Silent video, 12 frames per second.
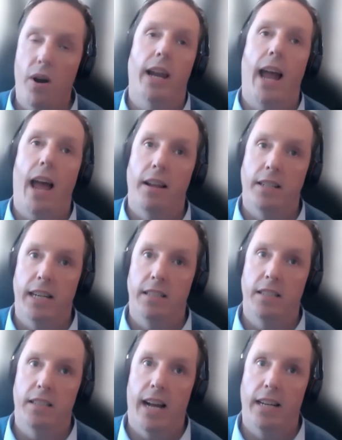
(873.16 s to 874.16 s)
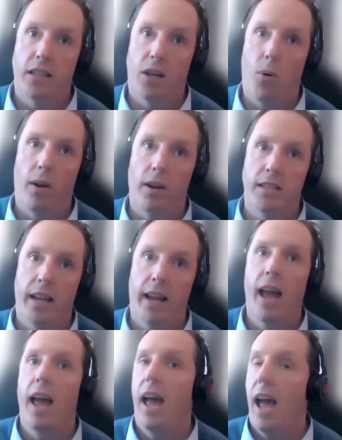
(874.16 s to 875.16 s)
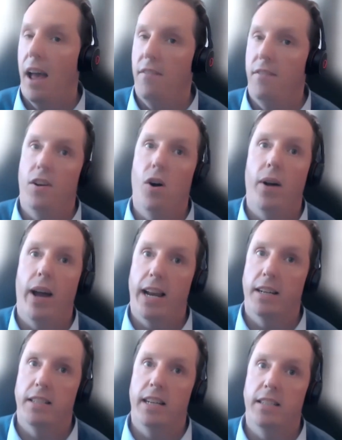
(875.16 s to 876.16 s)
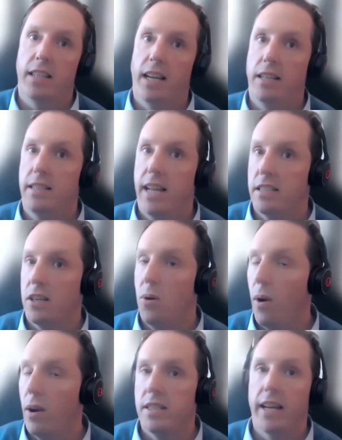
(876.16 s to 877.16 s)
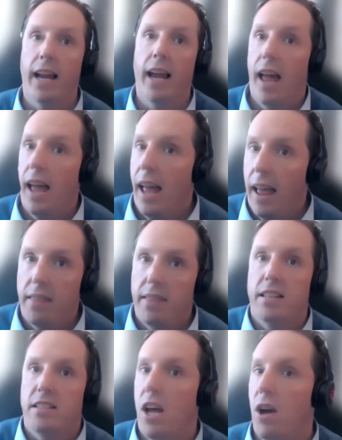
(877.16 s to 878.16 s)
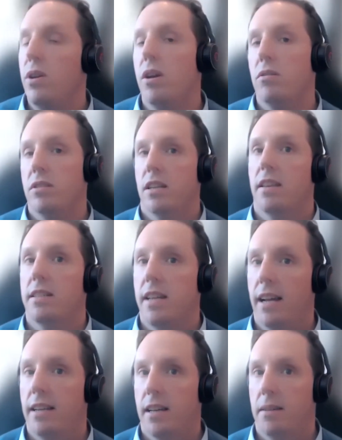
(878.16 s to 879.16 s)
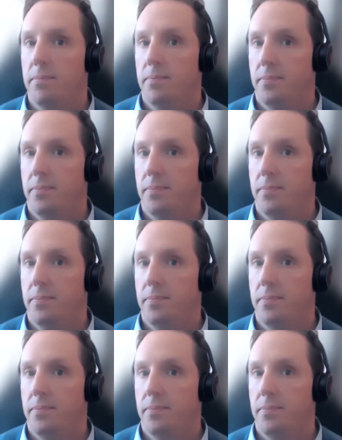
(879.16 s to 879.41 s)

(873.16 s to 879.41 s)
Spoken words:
going to get a decent data quality. If you're not getting a decent data quality, there's no use to the data.